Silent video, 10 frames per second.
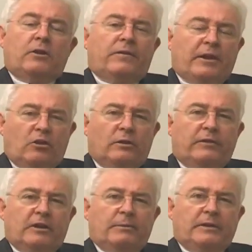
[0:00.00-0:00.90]
Not that sort
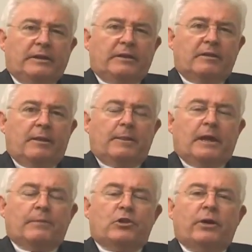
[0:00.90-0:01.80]
of expertise.
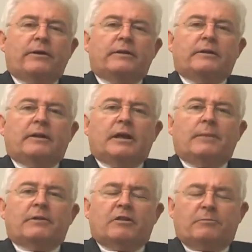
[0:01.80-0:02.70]

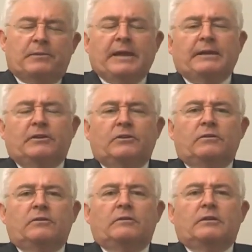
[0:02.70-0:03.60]
I'm explaining
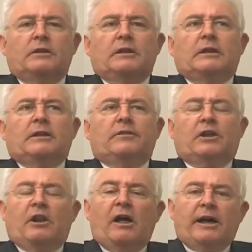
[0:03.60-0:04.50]
to the
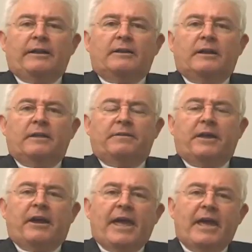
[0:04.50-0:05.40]
client
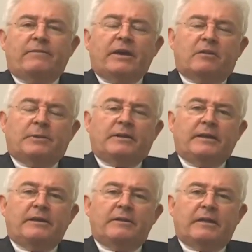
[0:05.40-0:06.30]
that I have
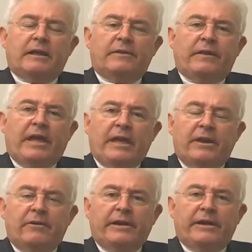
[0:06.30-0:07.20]
expertise in the
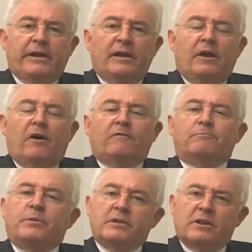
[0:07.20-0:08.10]
area
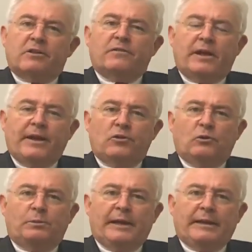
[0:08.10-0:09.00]
of business
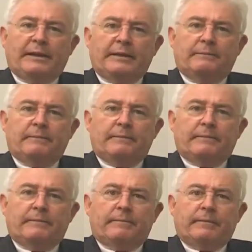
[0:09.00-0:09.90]
financial planning,
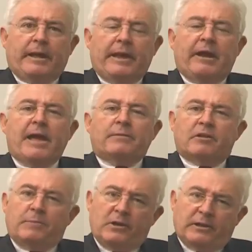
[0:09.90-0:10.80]
and I am a
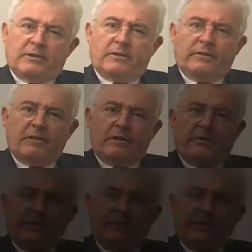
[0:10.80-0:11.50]
specialist in this